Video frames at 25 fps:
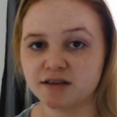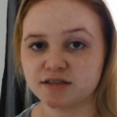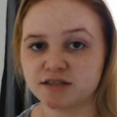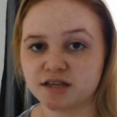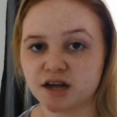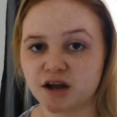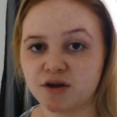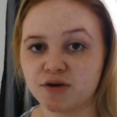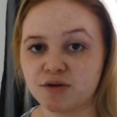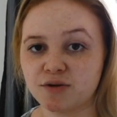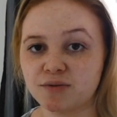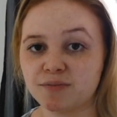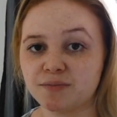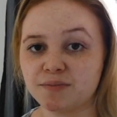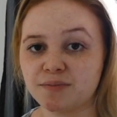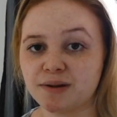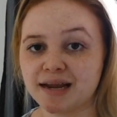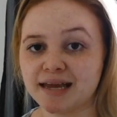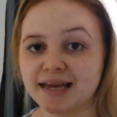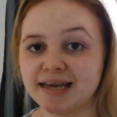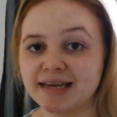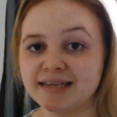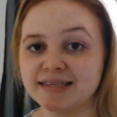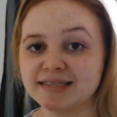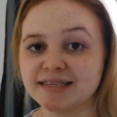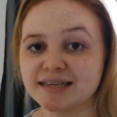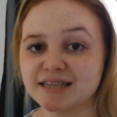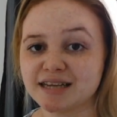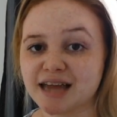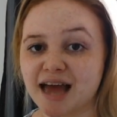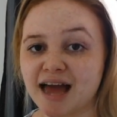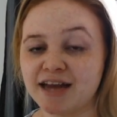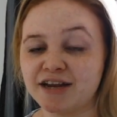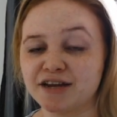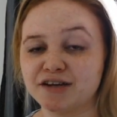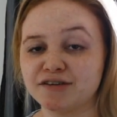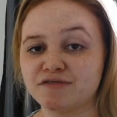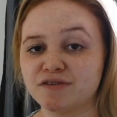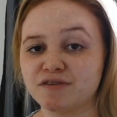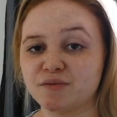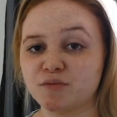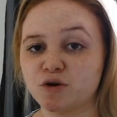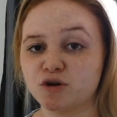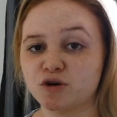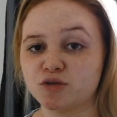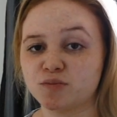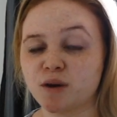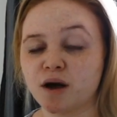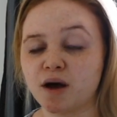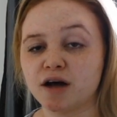So please head over and
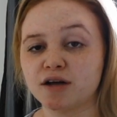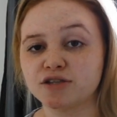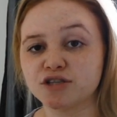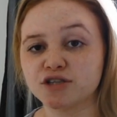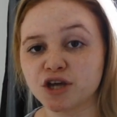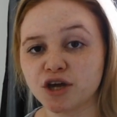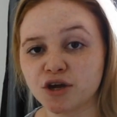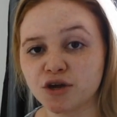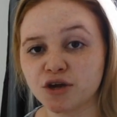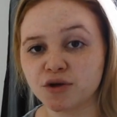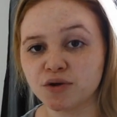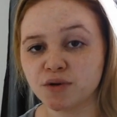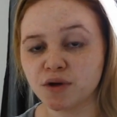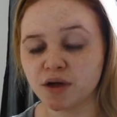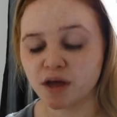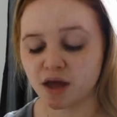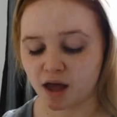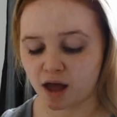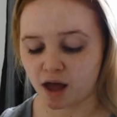watch part two.